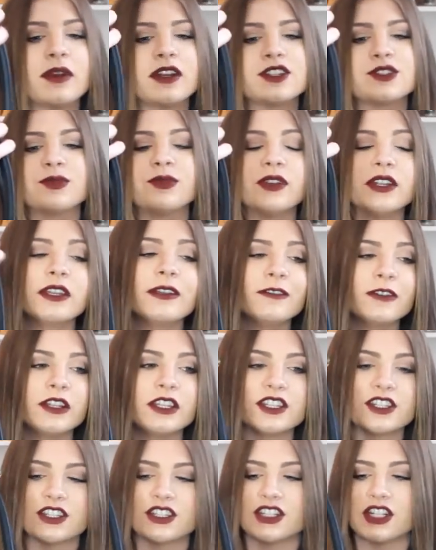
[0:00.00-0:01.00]
but it's really,
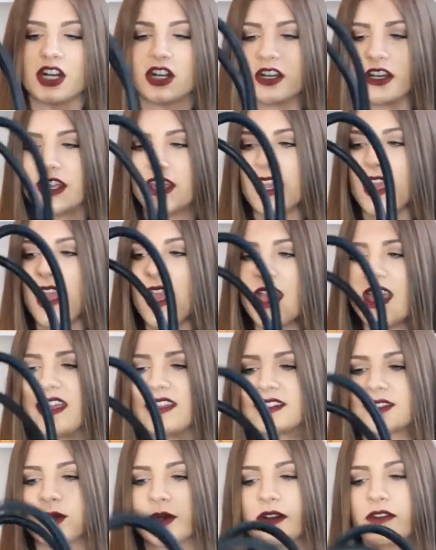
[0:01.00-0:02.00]
really sturdy.
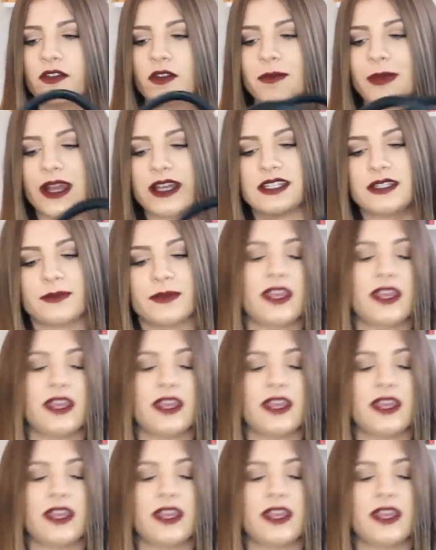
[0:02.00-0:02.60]
It sort of reminds